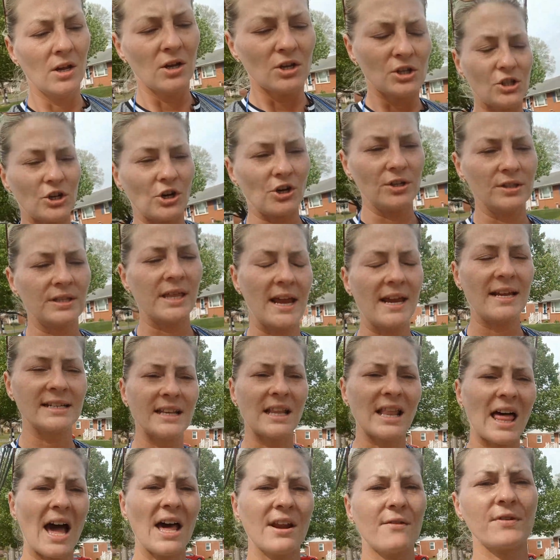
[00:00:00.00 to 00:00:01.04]
certain things. A
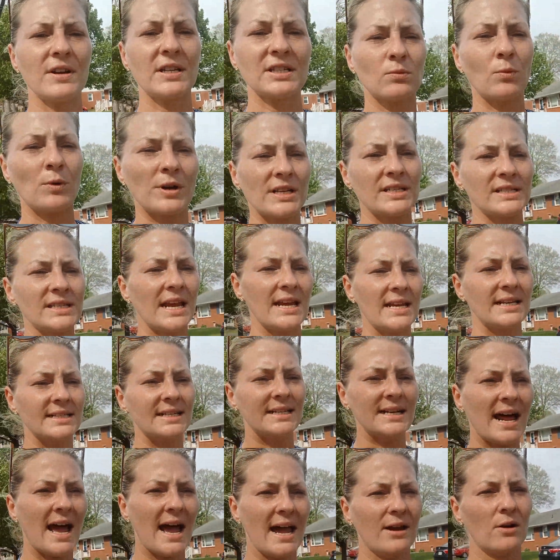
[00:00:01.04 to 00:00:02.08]
lot of us want to stay in
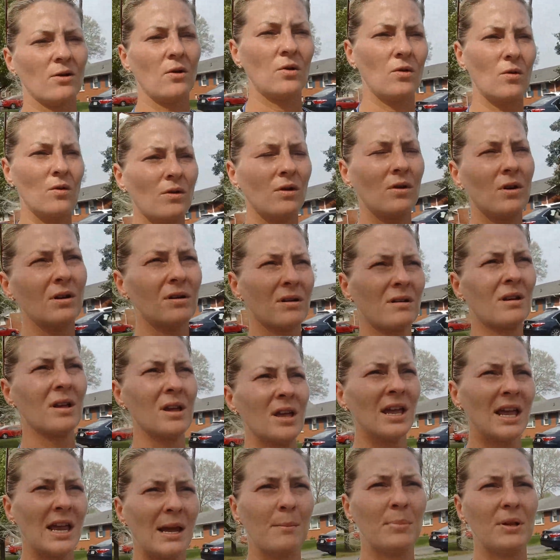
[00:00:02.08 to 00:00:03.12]
denial
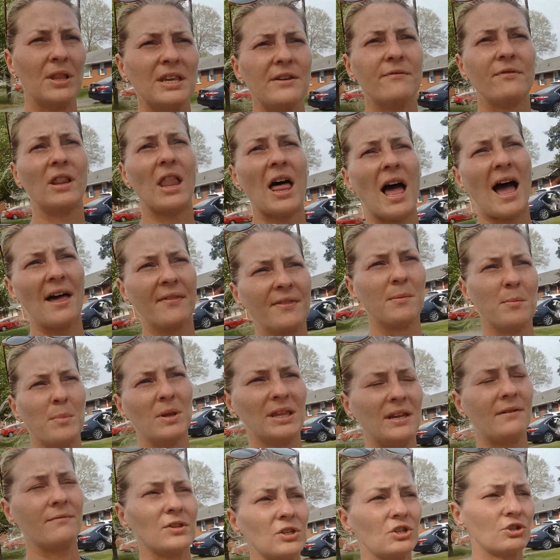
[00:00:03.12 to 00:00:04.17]
and believe a lie than
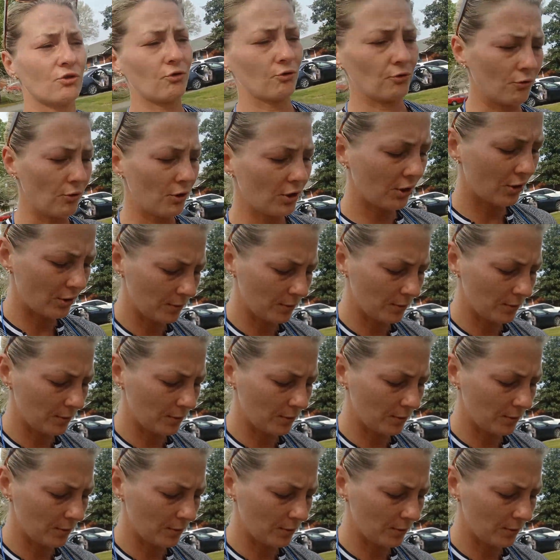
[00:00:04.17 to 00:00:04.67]
believe the truth.